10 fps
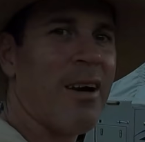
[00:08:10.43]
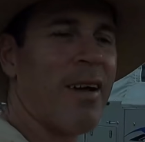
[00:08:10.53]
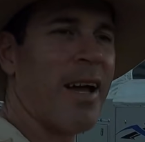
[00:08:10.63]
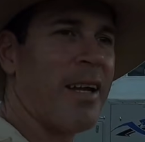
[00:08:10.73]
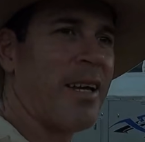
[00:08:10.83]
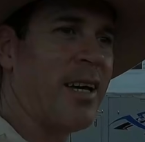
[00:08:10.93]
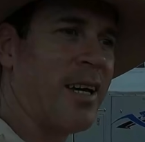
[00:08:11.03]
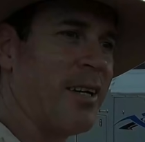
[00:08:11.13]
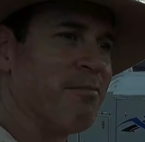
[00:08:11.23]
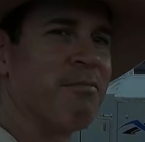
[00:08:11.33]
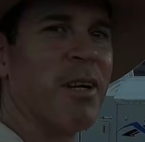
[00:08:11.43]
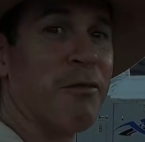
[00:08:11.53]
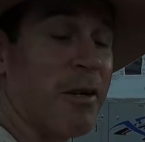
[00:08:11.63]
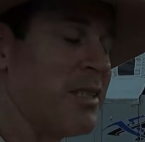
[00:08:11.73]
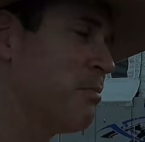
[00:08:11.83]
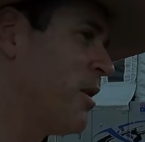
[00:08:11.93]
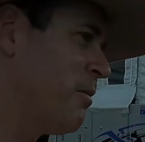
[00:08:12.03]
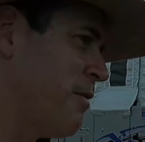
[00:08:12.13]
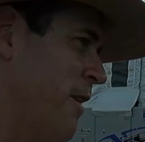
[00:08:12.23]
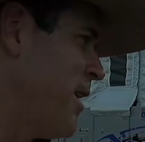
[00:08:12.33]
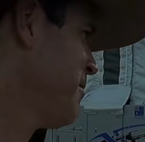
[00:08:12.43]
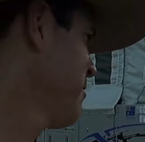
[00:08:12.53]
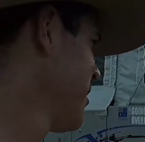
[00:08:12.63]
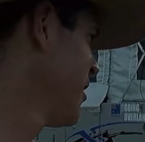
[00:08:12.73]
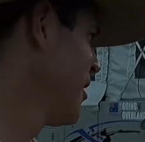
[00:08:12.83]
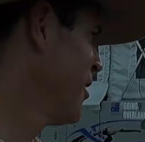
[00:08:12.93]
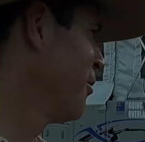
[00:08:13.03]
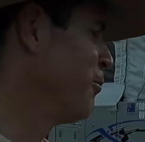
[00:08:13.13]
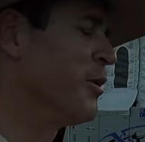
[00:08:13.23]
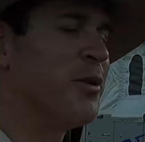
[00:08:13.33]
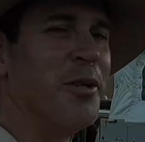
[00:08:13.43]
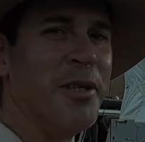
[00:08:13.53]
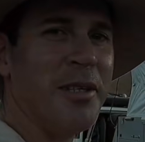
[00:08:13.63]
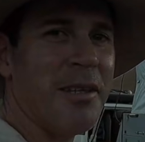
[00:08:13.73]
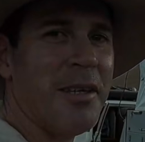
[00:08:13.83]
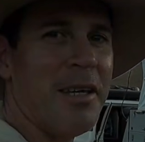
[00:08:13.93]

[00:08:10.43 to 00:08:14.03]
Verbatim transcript: are at um, a free spot we found. We'll call it